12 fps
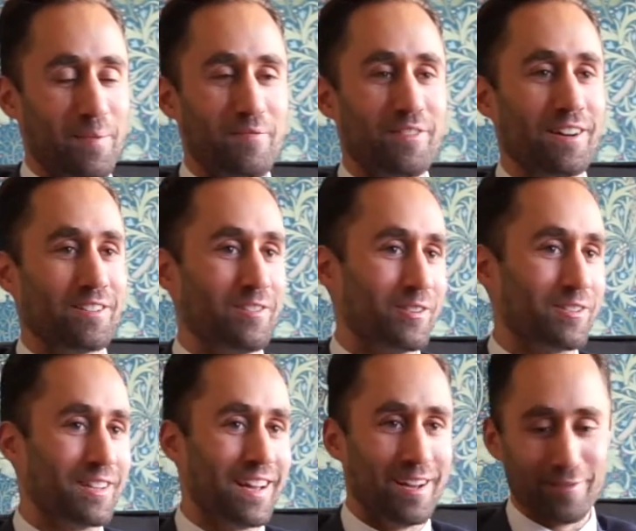prefers not
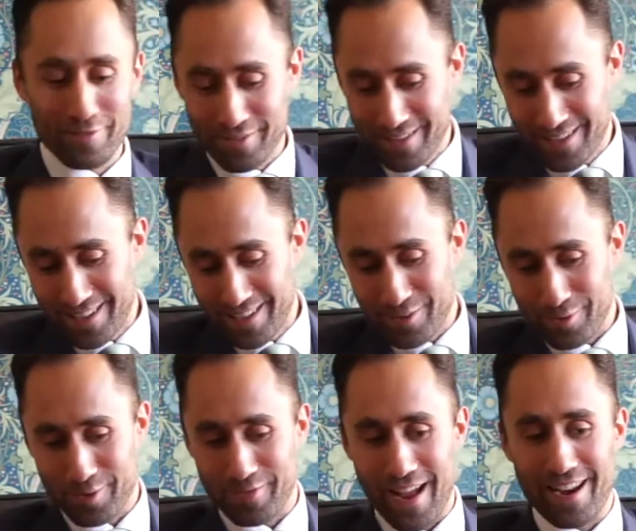to have
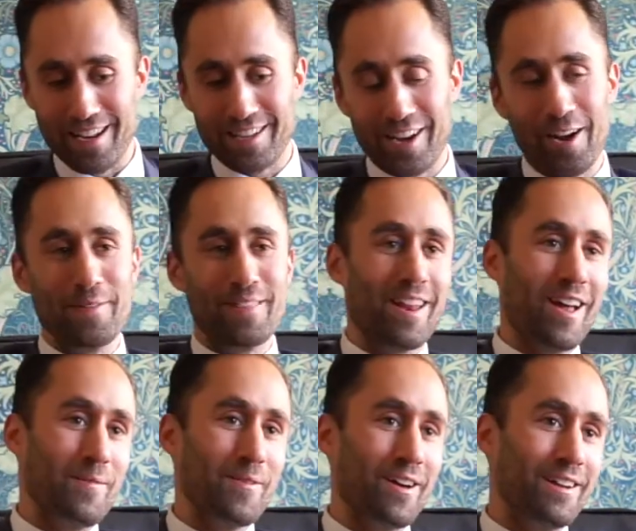sort of any time in the
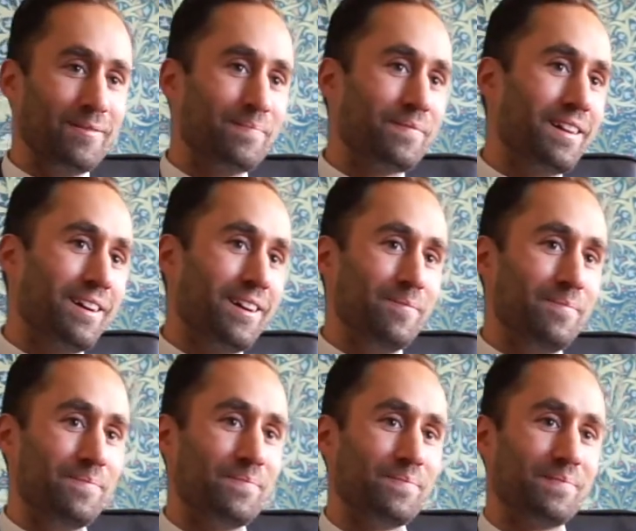limelight.
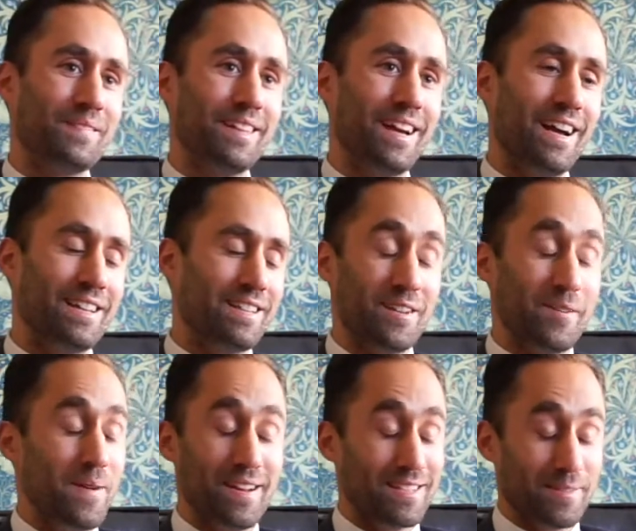Yeah, he's an
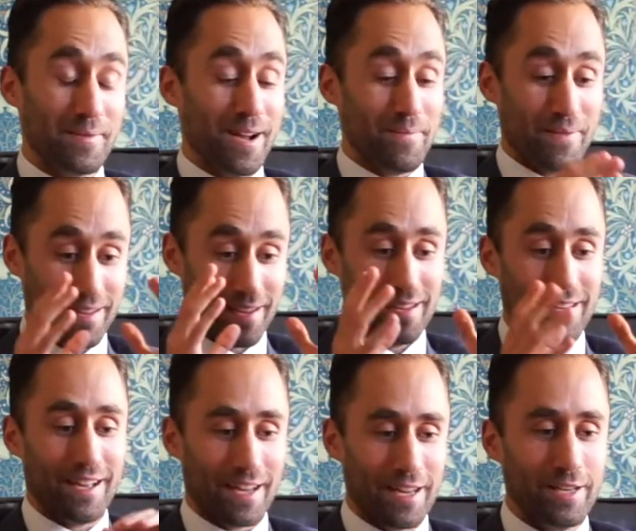amazing man, but
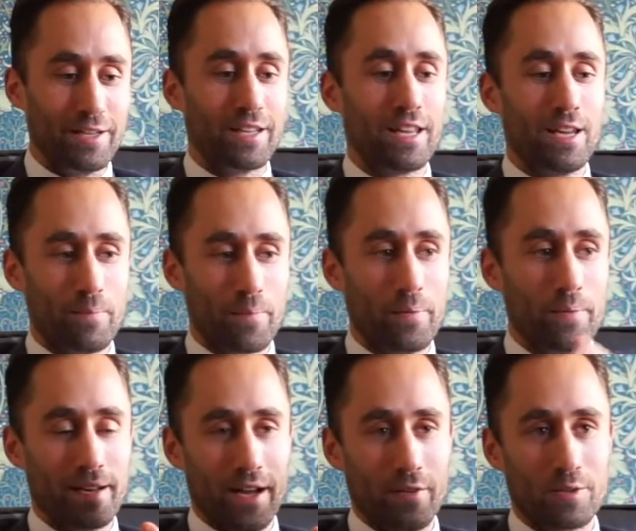he put me
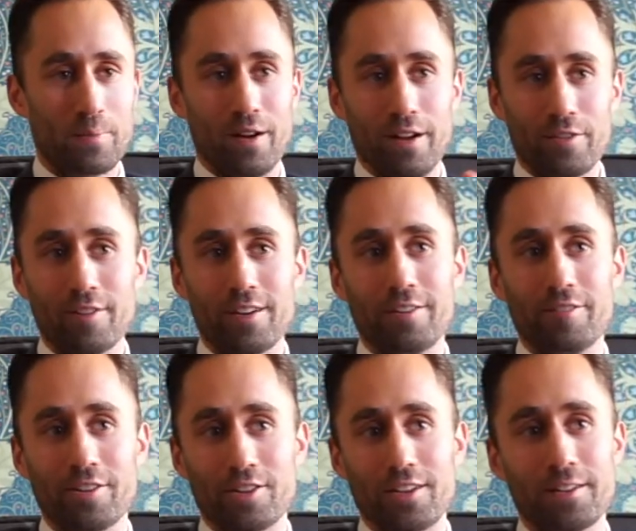down this path really
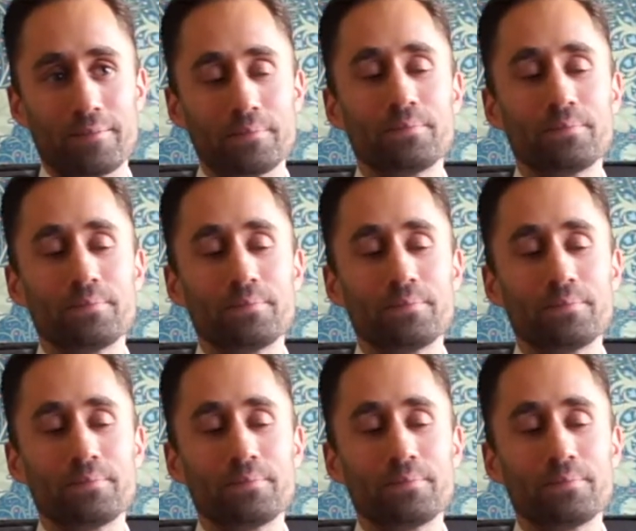originally.